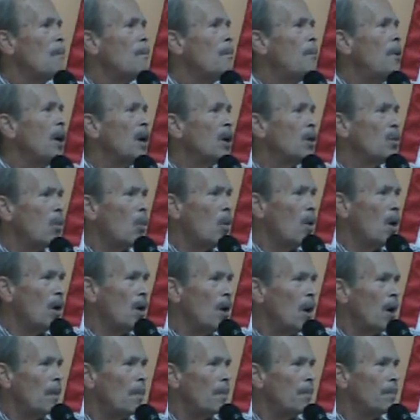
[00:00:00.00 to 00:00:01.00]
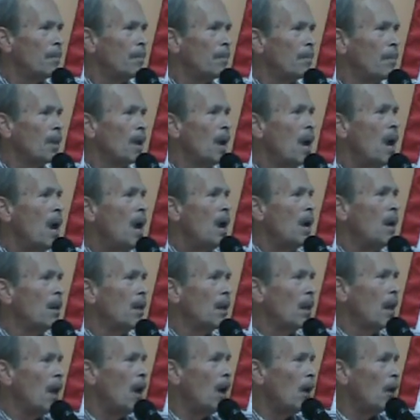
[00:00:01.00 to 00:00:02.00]
Pick one up.
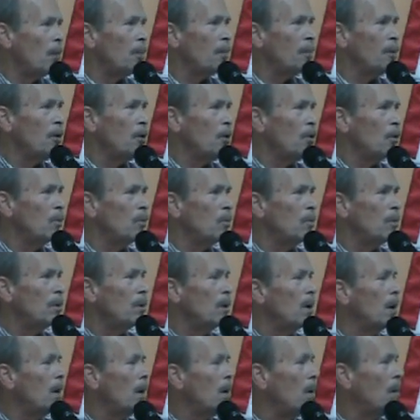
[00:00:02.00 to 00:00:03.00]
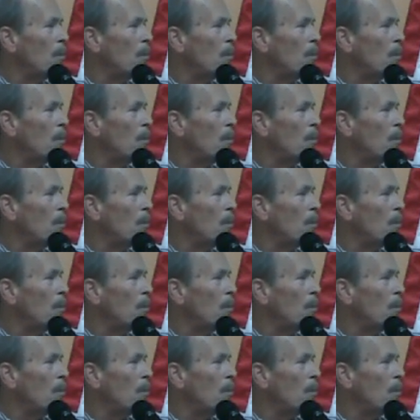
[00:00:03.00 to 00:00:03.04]
It'll help you